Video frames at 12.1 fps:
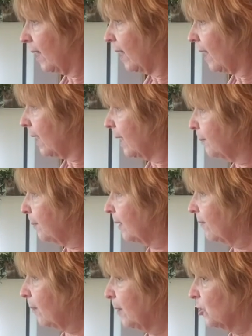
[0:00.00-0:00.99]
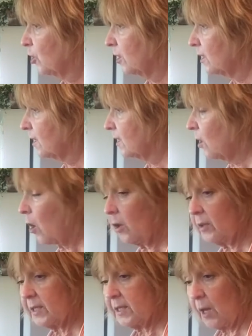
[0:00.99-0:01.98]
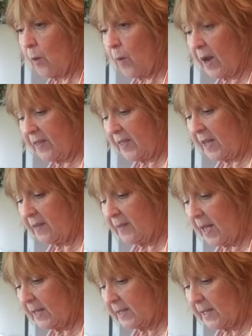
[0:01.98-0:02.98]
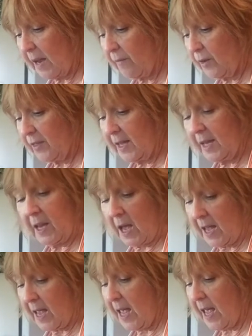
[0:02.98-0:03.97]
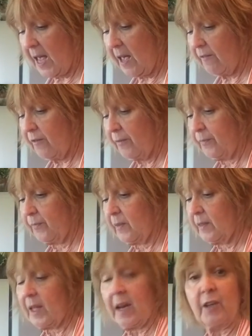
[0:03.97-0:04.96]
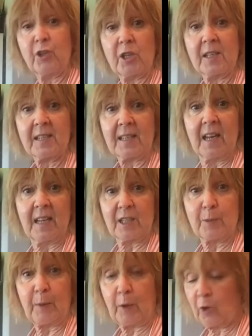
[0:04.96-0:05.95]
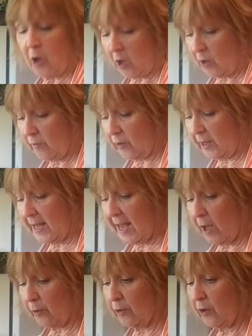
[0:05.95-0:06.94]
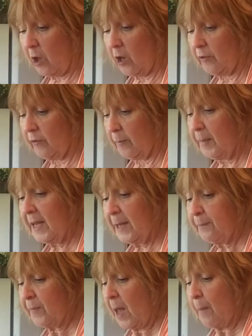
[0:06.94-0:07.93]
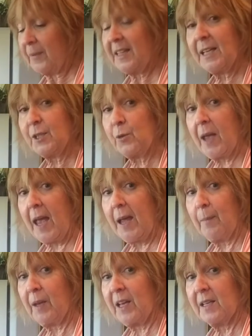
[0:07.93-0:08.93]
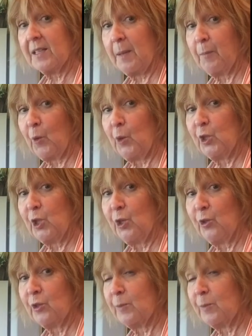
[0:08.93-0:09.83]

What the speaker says: I believe I mentioned salt, so I think that's everything I have that I just spilled all over the counter and all over me. But that's okay because I'm going to use